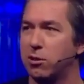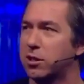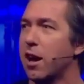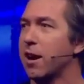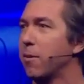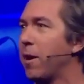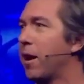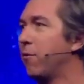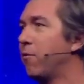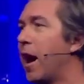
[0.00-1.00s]
you talk
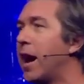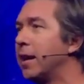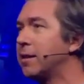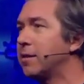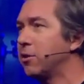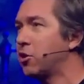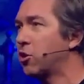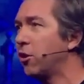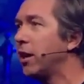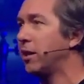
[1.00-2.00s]
about vines and
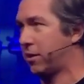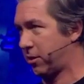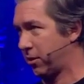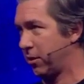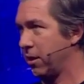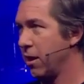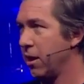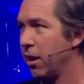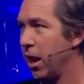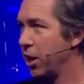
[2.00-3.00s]
trees.
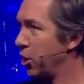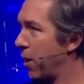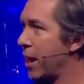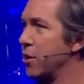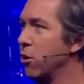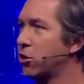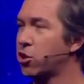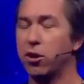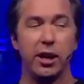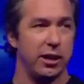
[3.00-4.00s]
And you had no
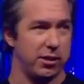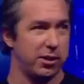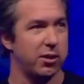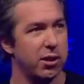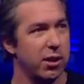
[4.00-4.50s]
trees.